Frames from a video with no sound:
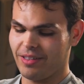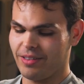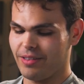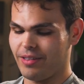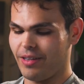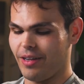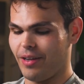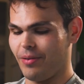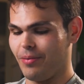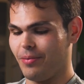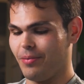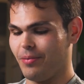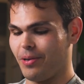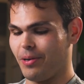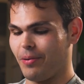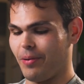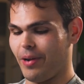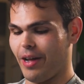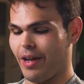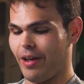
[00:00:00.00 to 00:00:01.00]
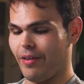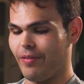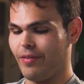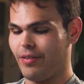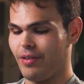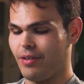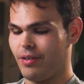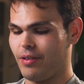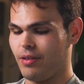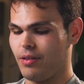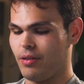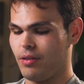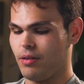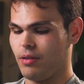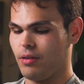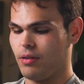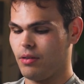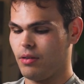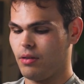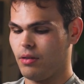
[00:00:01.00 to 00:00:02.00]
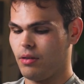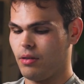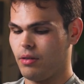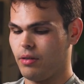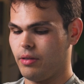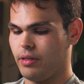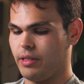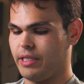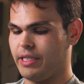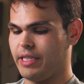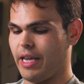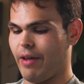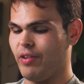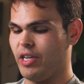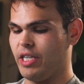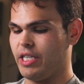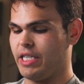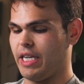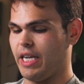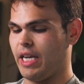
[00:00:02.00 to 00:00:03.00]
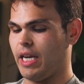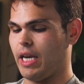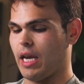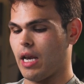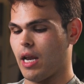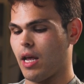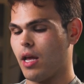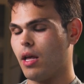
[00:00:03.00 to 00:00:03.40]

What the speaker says: Let's see, what do we have? 17.